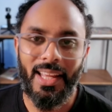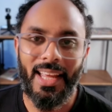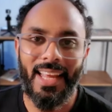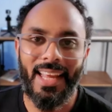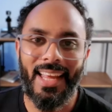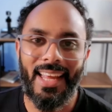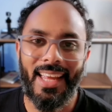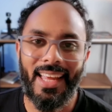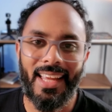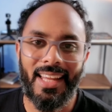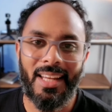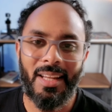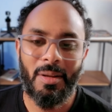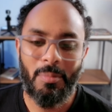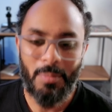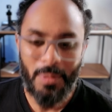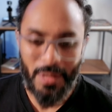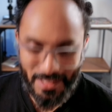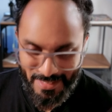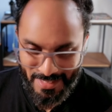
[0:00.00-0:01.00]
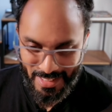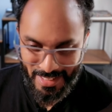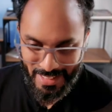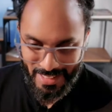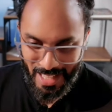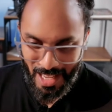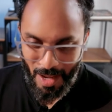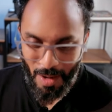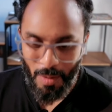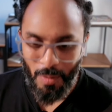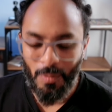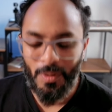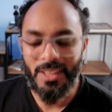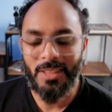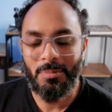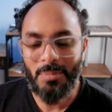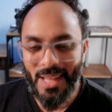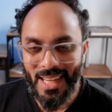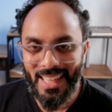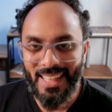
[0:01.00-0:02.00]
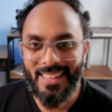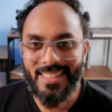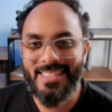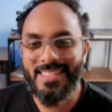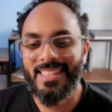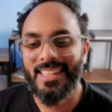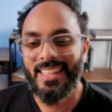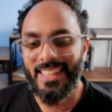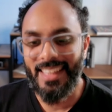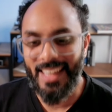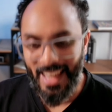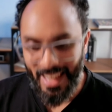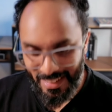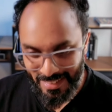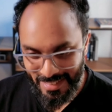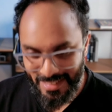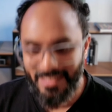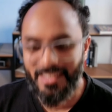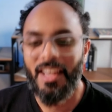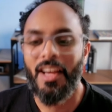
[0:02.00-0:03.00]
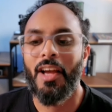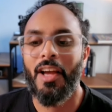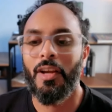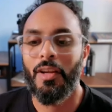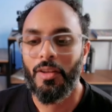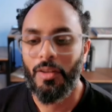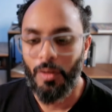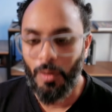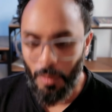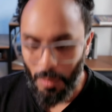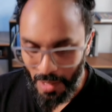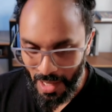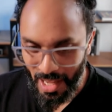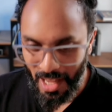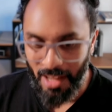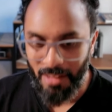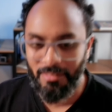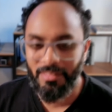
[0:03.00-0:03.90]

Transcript: in Blitzit now, which means, yes, you have